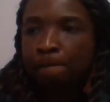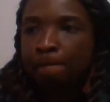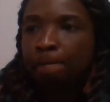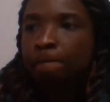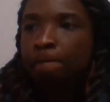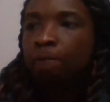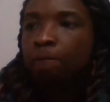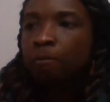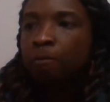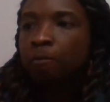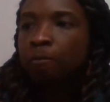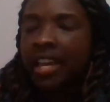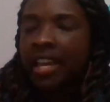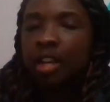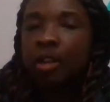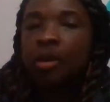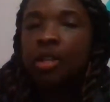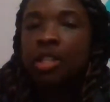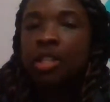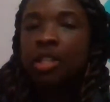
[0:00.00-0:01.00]
Okay, any questions
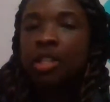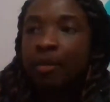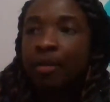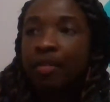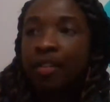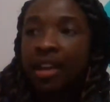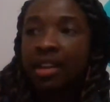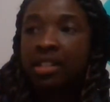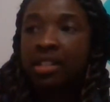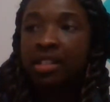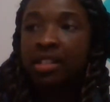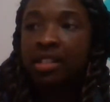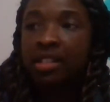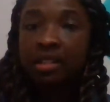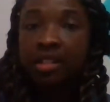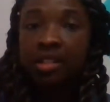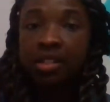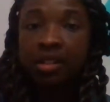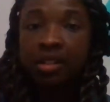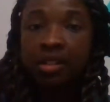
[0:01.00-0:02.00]
on how we found the center of the
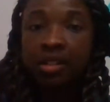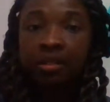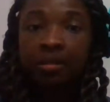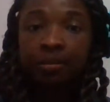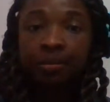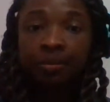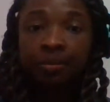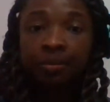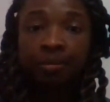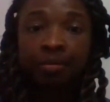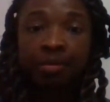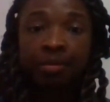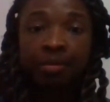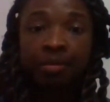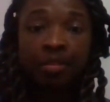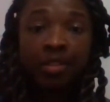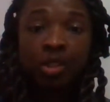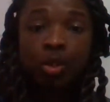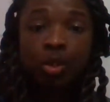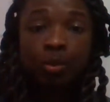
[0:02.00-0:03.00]
circle? Given
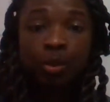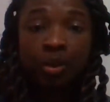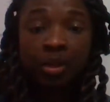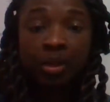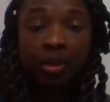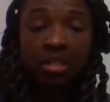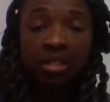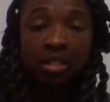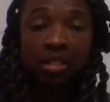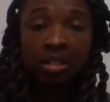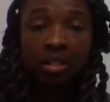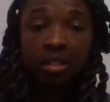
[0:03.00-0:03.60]
2 points?